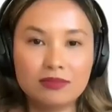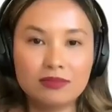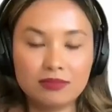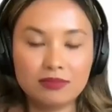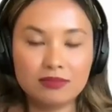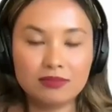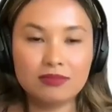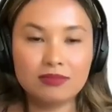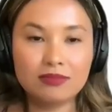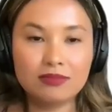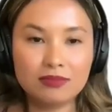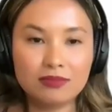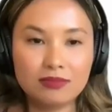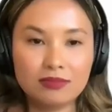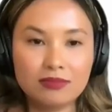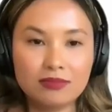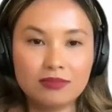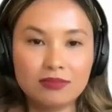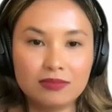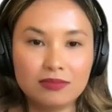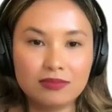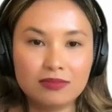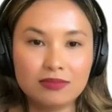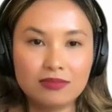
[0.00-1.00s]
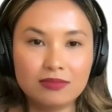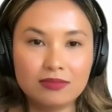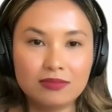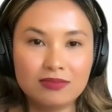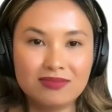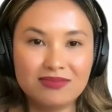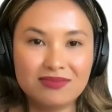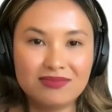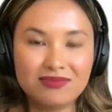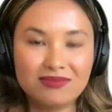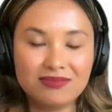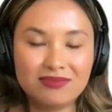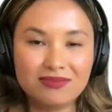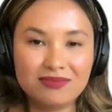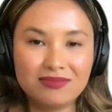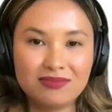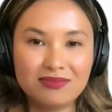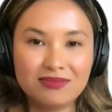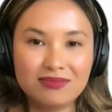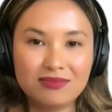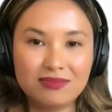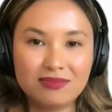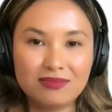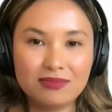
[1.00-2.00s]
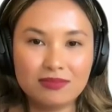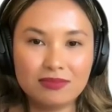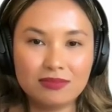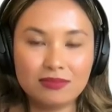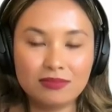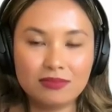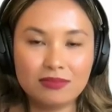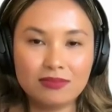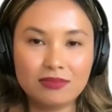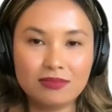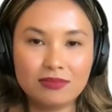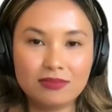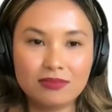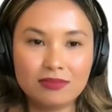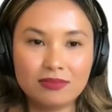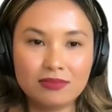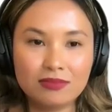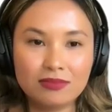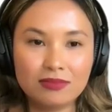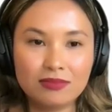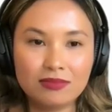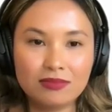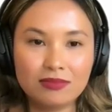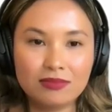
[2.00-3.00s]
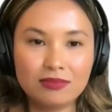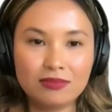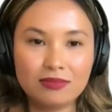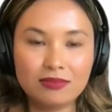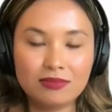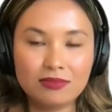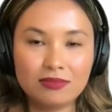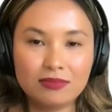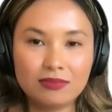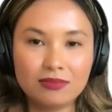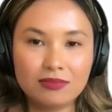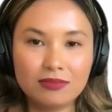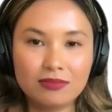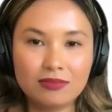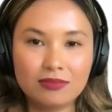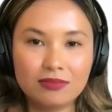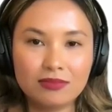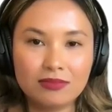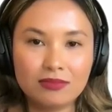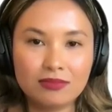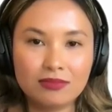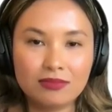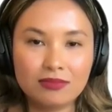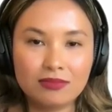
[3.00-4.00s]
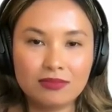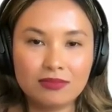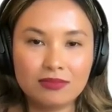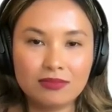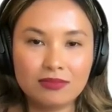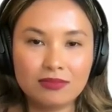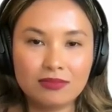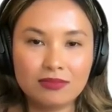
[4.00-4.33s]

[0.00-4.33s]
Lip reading: (not speaking)